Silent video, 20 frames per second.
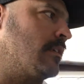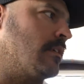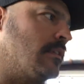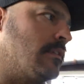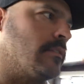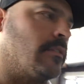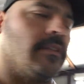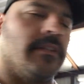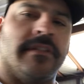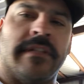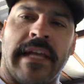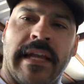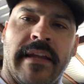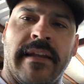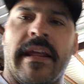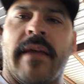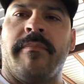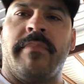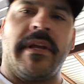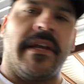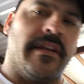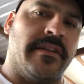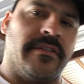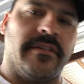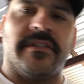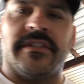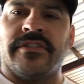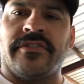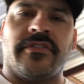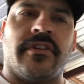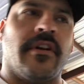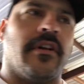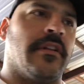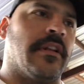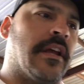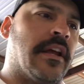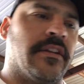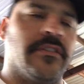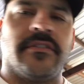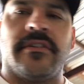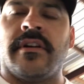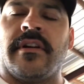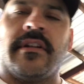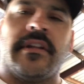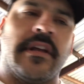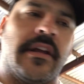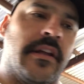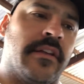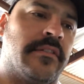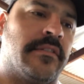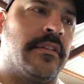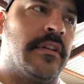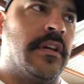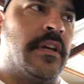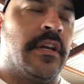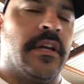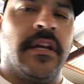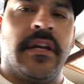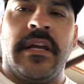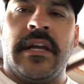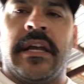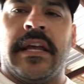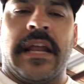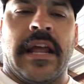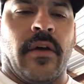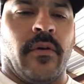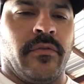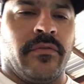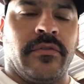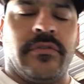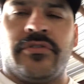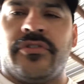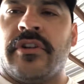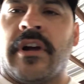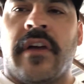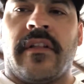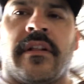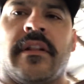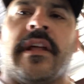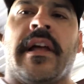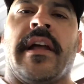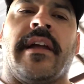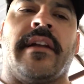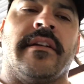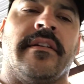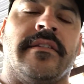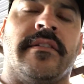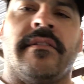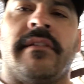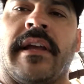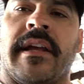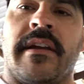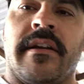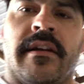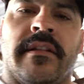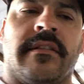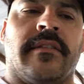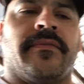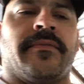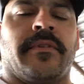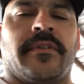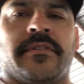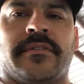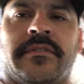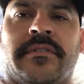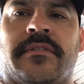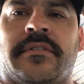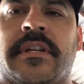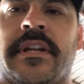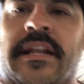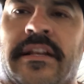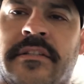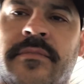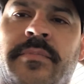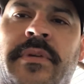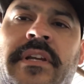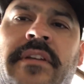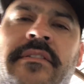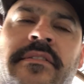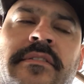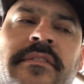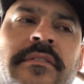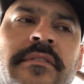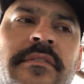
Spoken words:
So you're taking that piece, you're just drawing lines, and I don't draw the line until I cut the next piece.